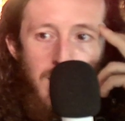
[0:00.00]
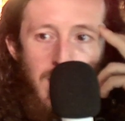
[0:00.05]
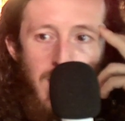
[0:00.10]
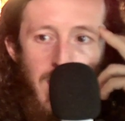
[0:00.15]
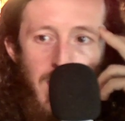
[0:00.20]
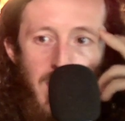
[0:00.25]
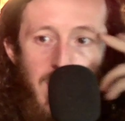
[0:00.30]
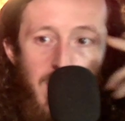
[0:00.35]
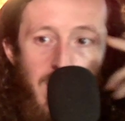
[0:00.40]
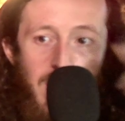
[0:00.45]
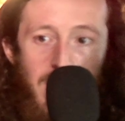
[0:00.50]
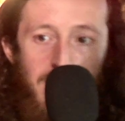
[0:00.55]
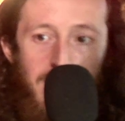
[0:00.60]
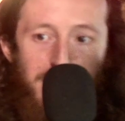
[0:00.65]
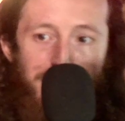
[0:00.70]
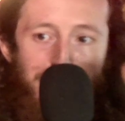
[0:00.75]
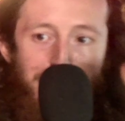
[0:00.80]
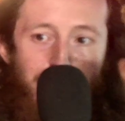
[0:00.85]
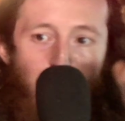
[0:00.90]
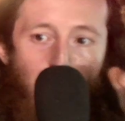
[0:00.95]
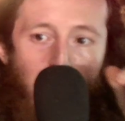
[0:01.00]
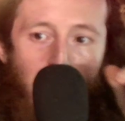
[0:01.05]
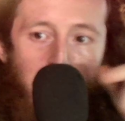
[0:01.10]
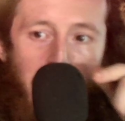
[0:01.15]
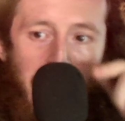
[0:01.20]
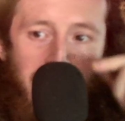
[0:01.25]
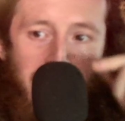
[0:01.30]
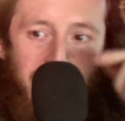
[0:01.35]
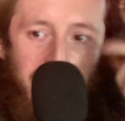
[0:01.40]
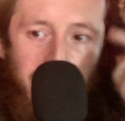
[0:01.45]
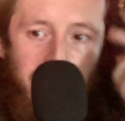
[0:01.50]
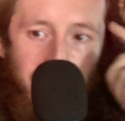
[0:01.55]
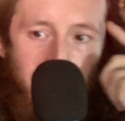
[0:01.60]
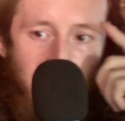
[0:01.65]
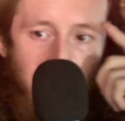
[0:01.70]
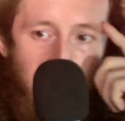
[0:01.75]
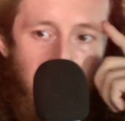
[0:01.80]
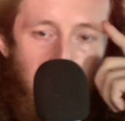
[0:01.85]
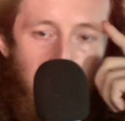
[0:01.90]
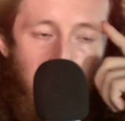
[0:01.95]
again, formation.
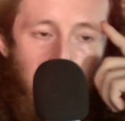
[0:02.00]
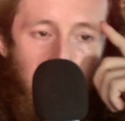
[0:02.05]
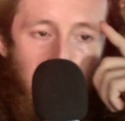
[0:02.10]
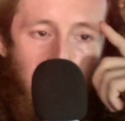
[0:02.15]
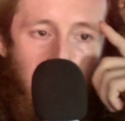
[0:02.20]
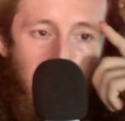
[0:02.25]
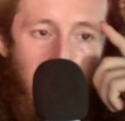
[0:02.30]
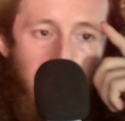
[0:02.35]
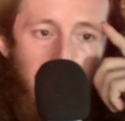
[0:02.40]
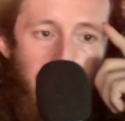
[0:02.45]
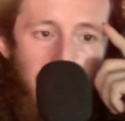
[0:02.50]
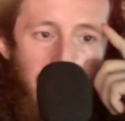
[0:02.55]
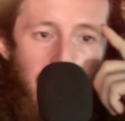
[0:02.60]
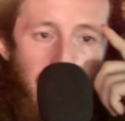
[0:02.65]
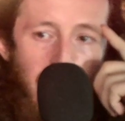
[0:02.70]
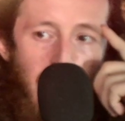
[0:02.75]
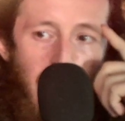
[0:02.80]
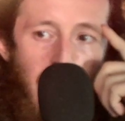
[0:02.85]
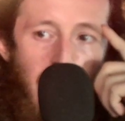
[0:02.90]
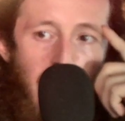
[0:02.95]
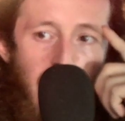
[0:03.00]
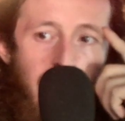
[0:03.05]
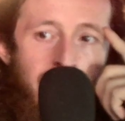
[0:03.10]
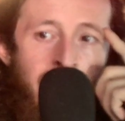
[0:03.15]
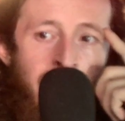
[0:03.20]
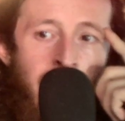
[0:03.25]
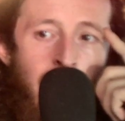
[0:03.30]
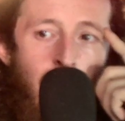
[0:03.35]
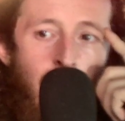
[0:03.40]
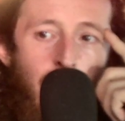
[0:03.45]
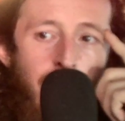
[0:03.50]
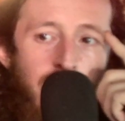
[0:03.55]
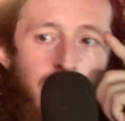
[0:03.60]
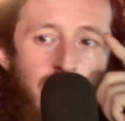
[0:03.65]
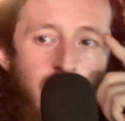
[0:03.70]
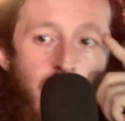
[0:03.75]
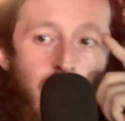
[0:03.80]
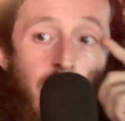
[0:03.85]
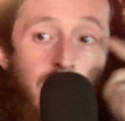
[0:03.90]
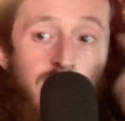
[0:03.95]
So in that word as
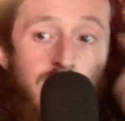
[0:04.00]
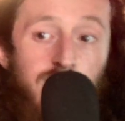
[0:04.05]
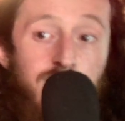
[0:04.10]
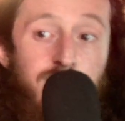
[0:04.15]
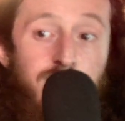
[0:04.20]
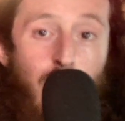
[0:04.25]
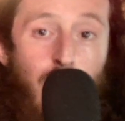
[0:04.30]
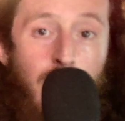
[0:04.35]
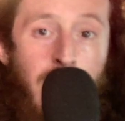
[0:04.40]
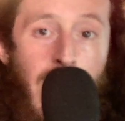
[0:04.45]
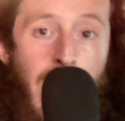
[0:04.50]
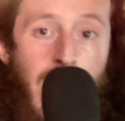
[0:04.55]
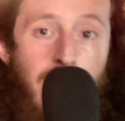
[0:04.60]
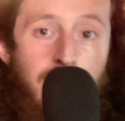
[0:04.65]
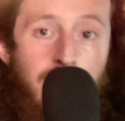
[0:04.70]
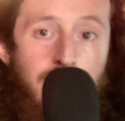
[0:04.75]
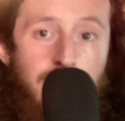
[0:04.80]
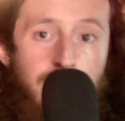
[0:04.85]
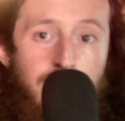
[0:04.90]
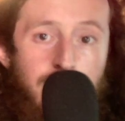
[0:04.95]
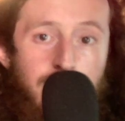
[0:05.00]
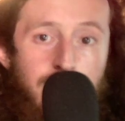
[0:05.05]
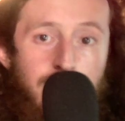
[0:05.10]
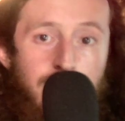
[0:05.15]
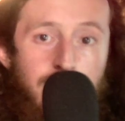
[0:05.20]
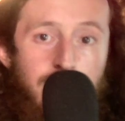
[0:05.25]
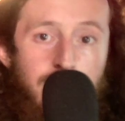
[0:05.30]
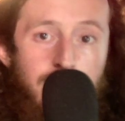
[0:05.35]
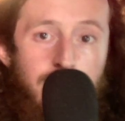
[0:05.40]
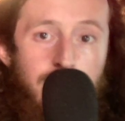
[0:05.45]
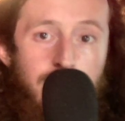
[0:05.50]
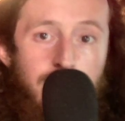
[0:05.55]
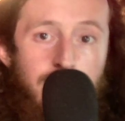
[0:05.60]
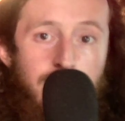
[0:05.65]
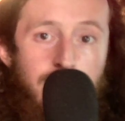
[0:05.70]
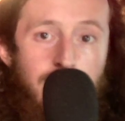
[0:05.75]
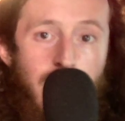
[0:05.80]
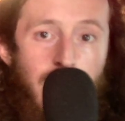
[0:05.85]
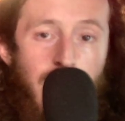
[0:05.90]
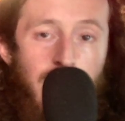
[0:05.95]
well is format,
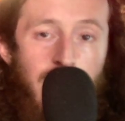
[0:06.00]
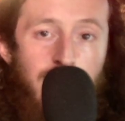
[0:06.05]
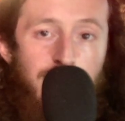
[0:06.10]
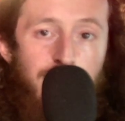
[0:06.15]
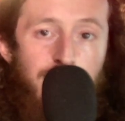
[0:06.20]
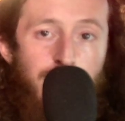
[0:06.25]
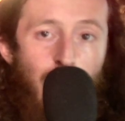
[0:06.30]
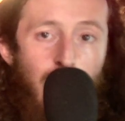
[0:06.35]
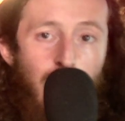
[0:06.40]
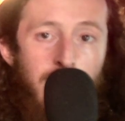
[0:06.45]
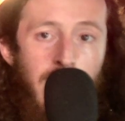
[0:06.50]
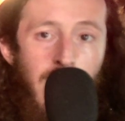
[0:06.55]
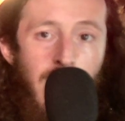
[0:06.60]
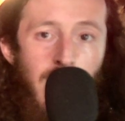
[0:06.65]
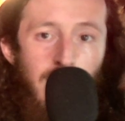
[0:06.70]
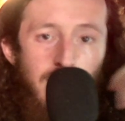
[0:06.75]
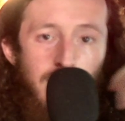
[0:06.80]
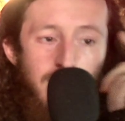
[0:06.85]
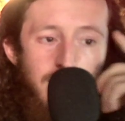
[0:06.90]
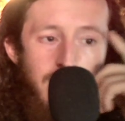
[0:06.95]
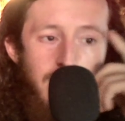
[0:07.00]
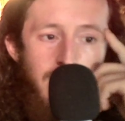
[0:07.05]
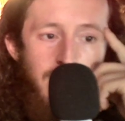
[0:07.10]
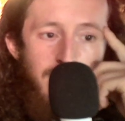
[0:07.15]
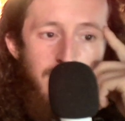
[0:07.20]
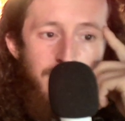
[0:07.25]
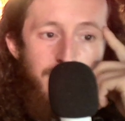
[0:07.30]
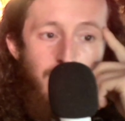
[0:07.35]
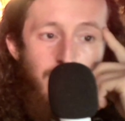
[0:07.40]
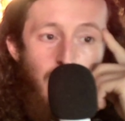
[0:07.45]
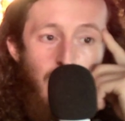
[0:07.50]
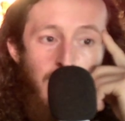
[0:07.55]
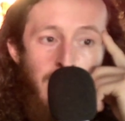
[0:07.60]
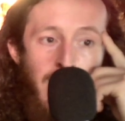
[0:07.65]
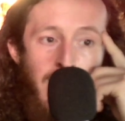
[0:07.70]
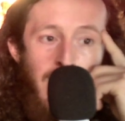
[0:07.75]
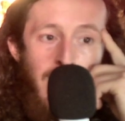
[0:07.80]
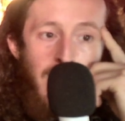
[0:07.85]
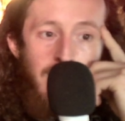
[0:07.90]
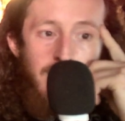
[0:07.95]
right? Format. And the
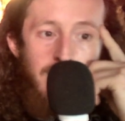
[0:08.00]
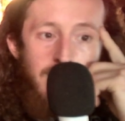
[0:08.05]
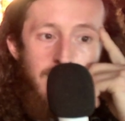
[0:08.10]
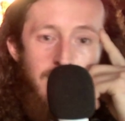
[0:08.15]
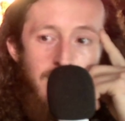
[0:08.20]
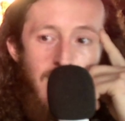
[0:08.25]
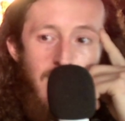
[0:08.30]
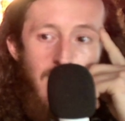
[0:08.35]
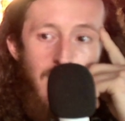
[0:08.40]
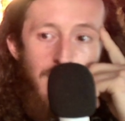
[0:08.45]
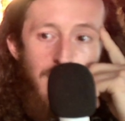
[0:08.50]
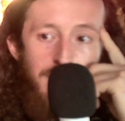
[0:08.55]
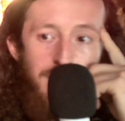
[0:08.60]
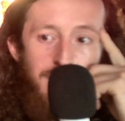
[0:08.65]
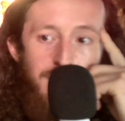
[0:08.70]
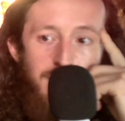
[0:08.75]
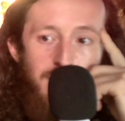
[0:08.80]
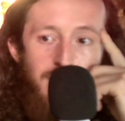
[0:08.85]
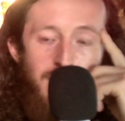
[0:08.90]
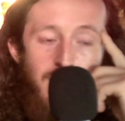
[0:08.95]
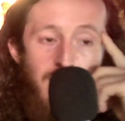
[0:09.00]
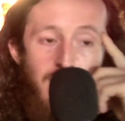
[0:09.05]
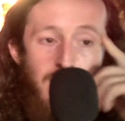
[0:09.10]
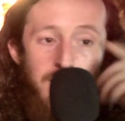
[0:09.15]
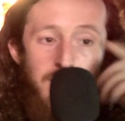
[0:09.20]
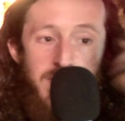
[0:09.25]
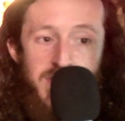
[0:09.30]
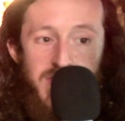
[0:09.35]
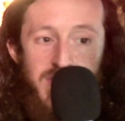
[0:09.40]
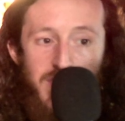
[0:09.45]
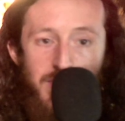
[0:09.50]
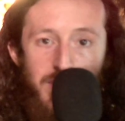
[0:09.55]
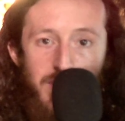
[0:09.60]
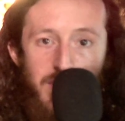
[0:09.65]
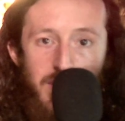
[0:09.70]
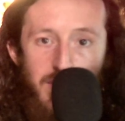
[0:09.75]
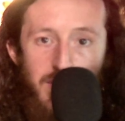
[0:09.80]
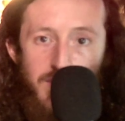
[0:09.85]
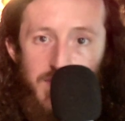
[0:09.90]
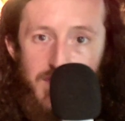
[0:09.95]
format of the
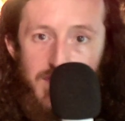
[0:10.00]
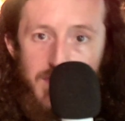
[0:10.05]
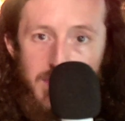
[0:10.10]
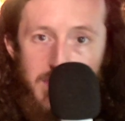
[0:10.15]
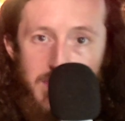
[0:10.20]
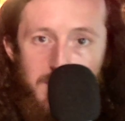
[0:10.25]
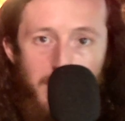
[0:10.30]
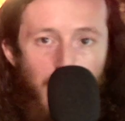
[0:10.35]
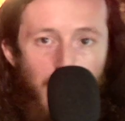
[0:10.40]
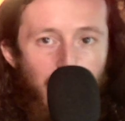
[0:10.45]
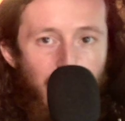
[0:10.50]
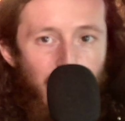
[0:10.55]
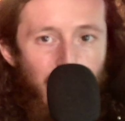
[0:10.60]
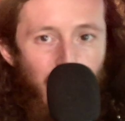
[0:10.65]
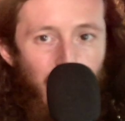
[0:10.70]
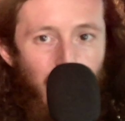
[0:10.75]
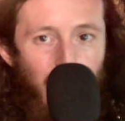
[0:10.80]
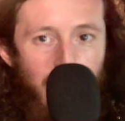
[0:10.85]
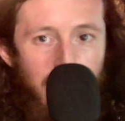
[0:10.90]
material is the spiritual.